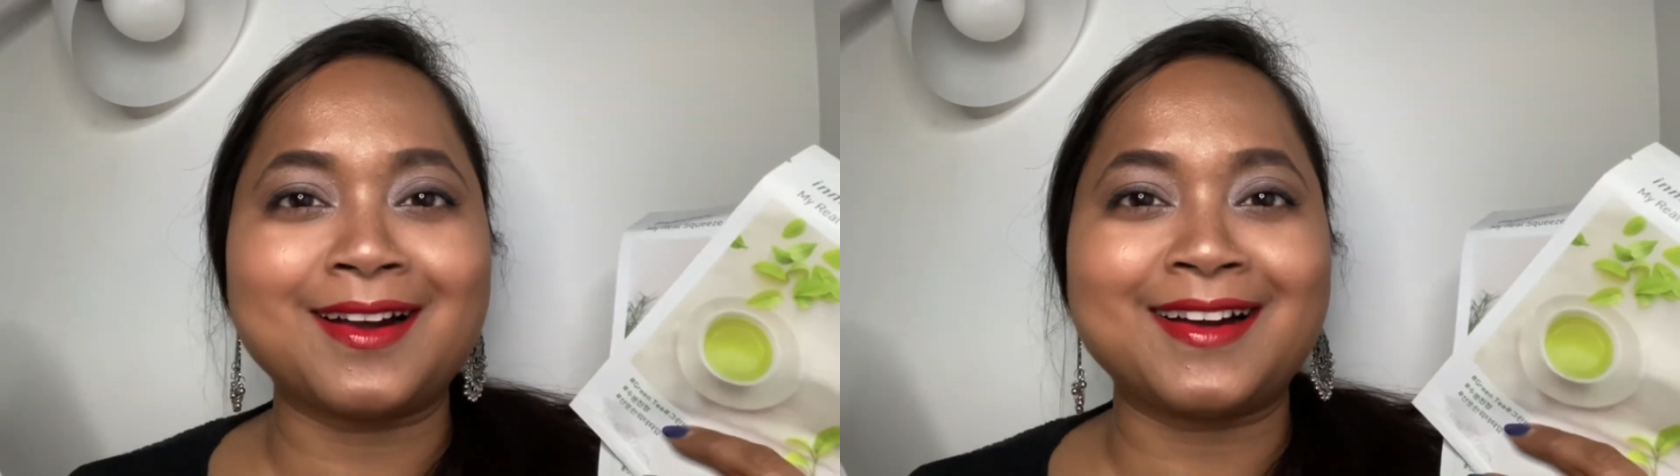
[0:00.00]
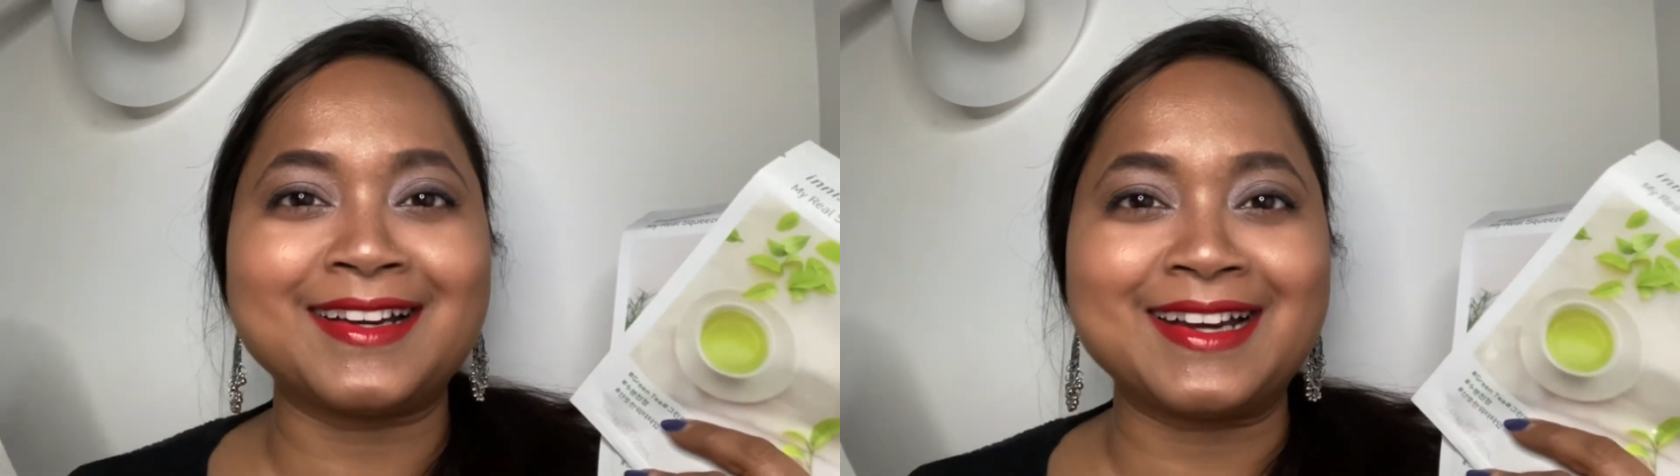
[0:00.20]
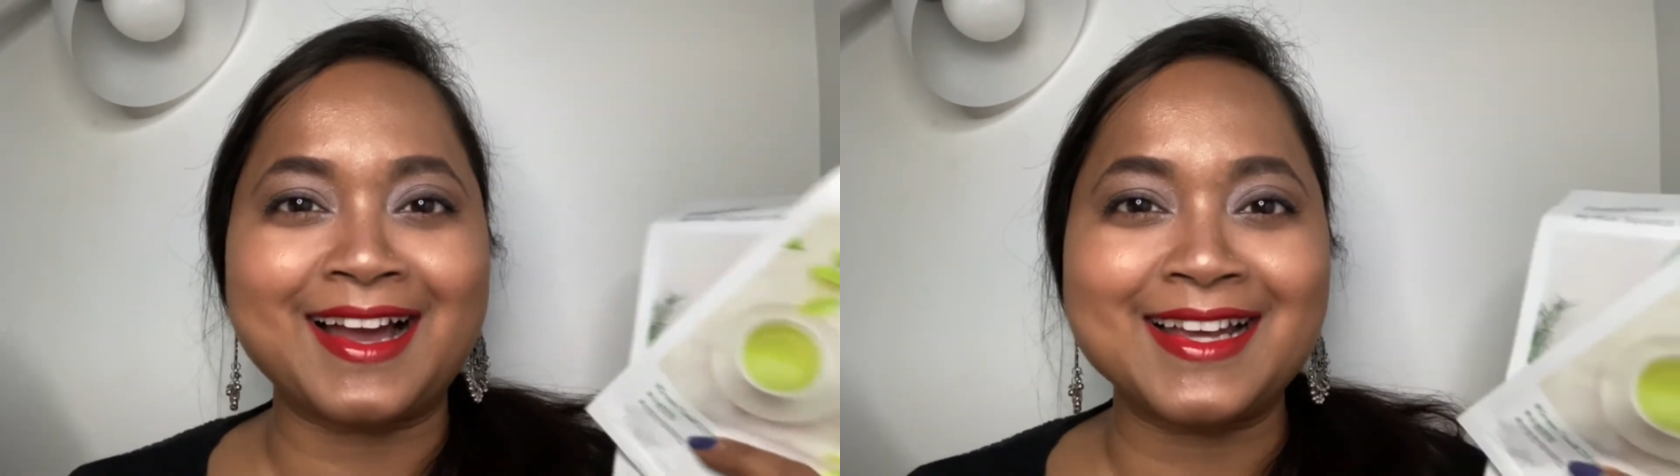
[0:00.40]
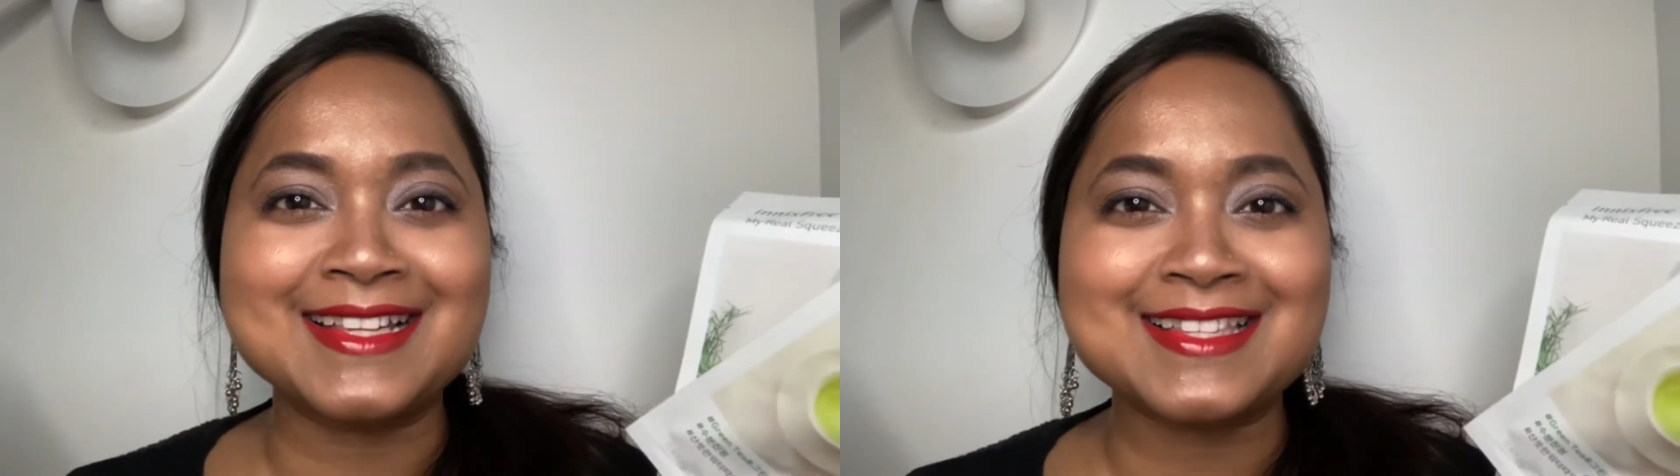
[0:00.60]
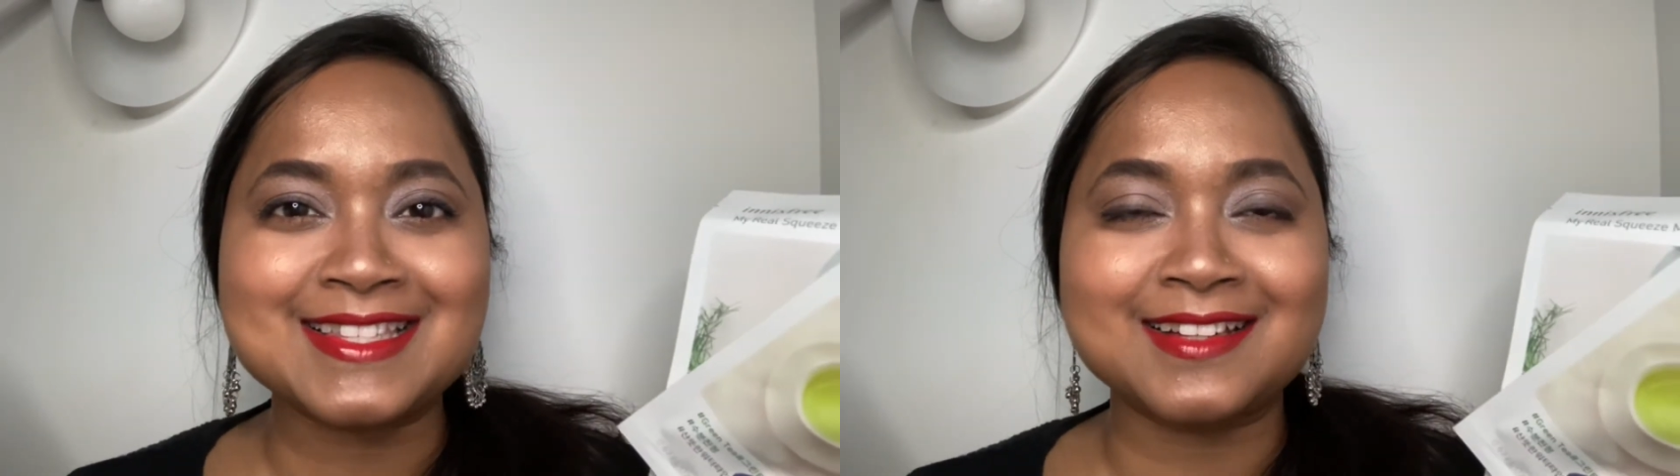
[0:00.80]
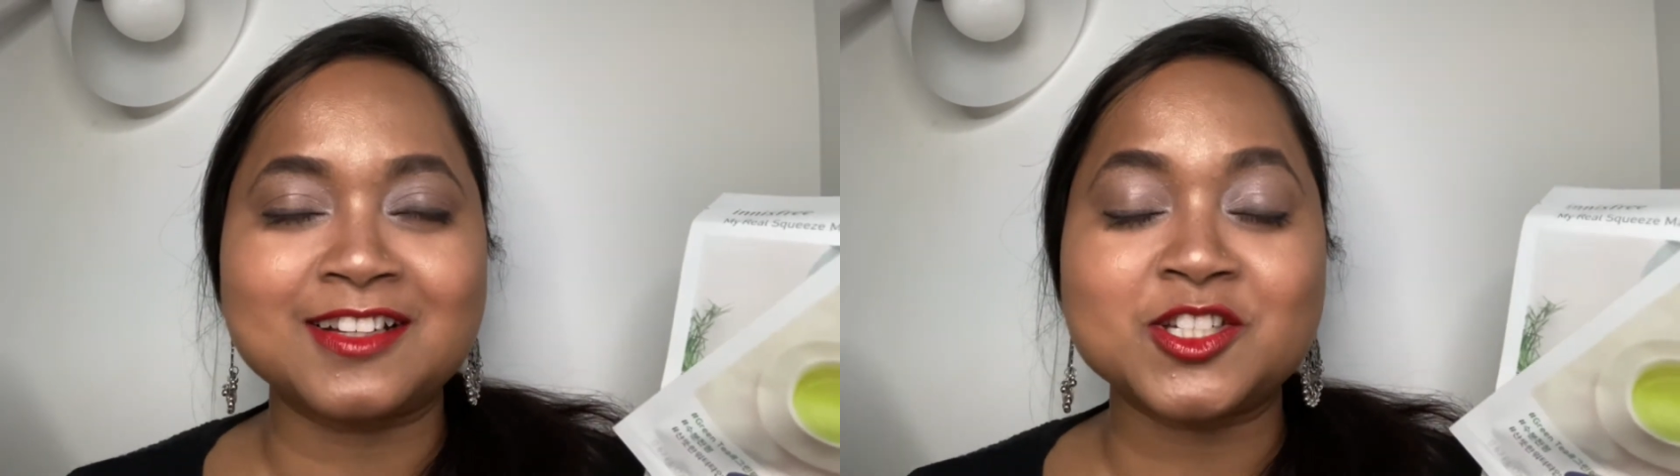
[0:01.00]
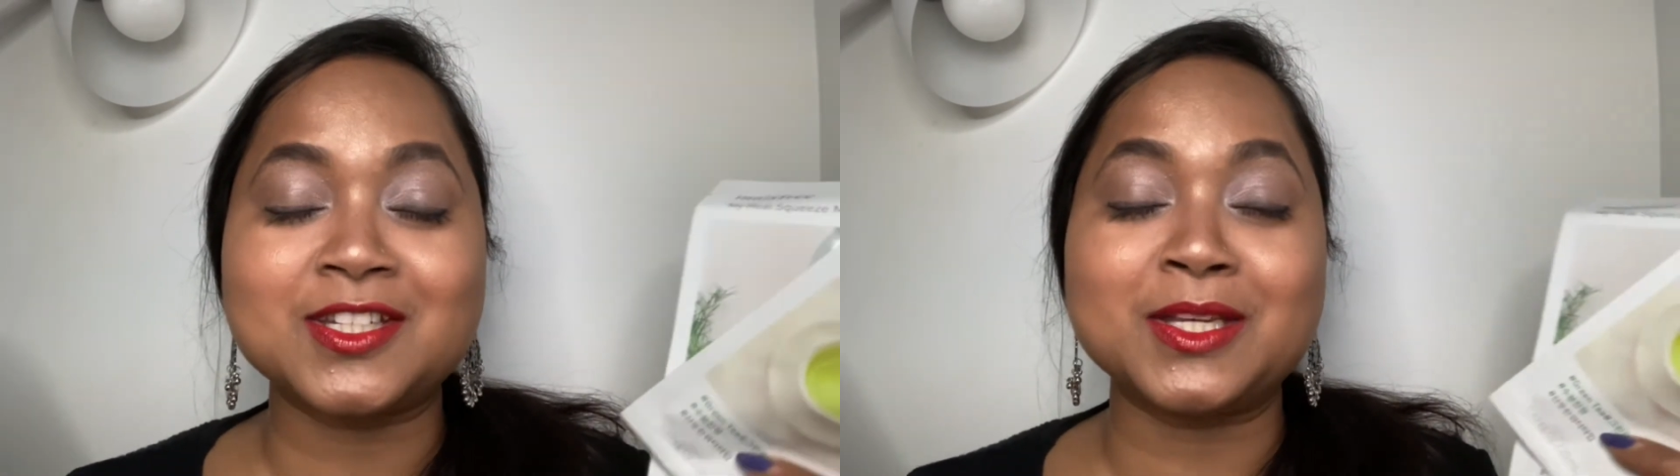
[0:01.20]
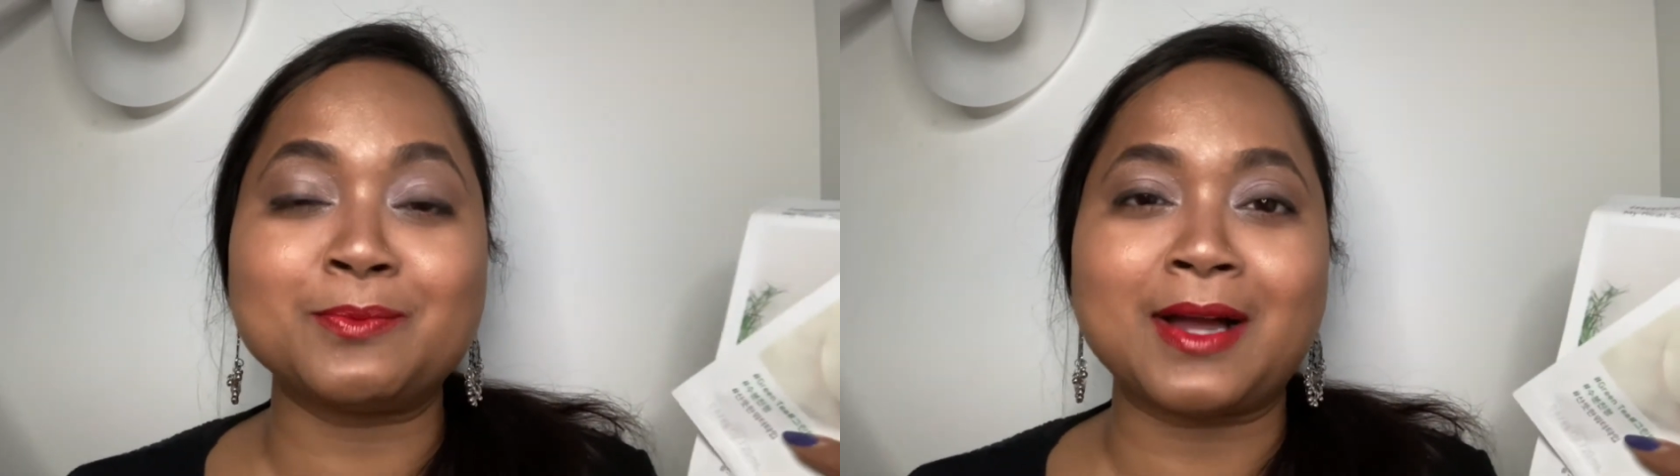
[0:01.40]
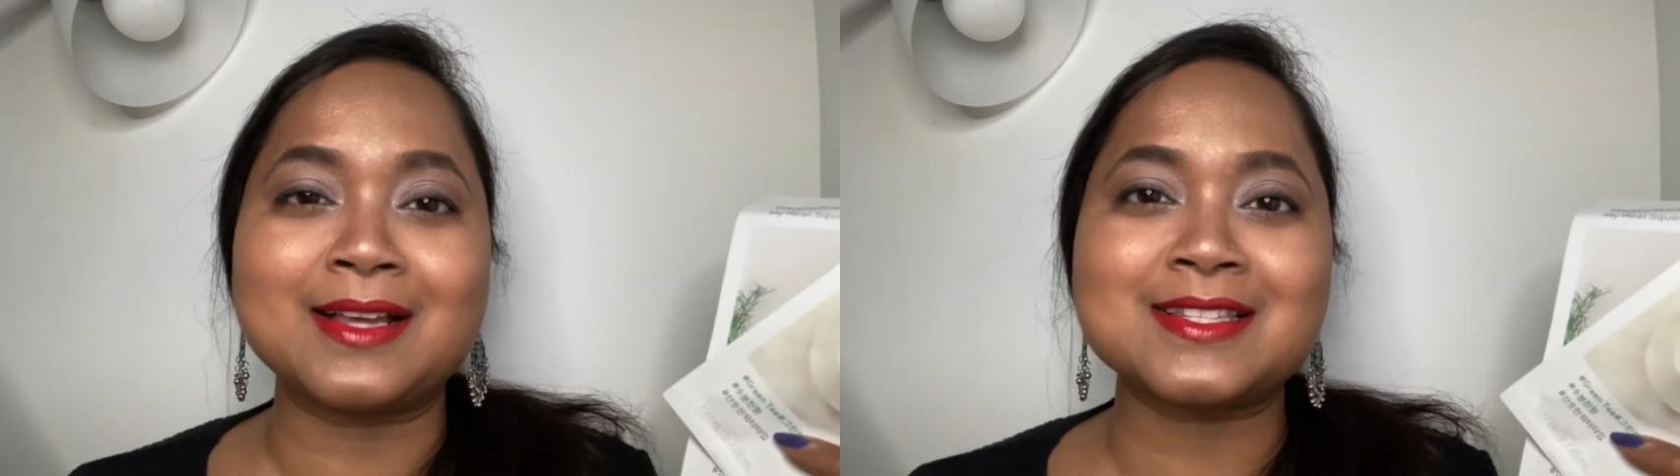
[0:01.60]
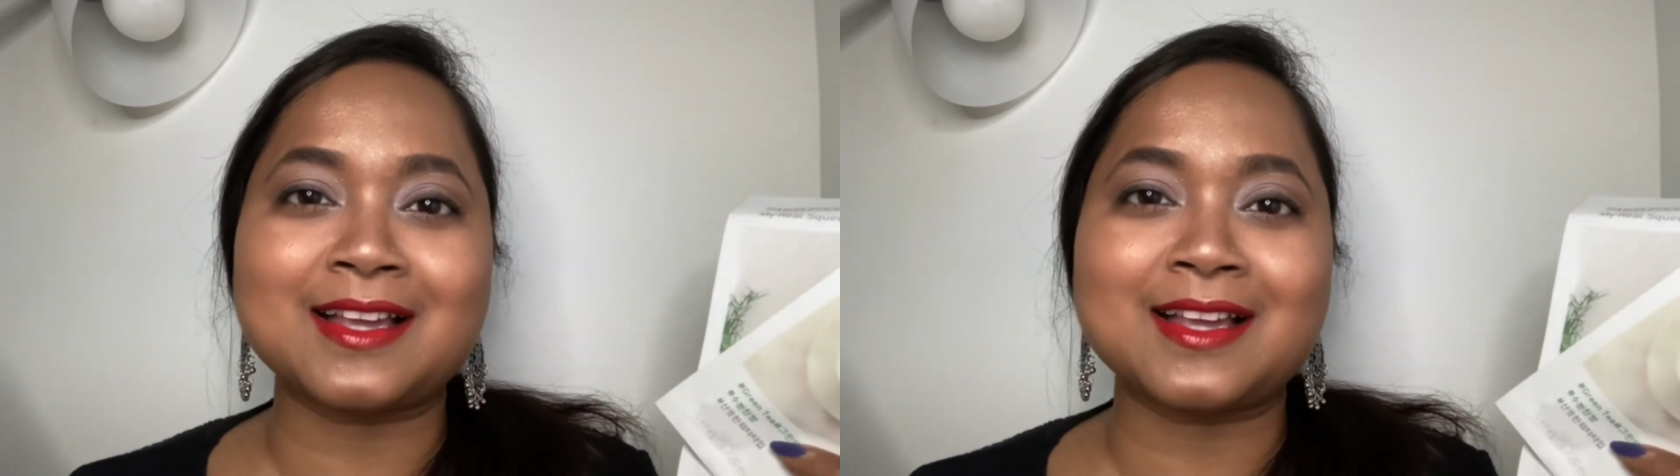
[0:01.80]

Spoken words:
a nice sheet mask,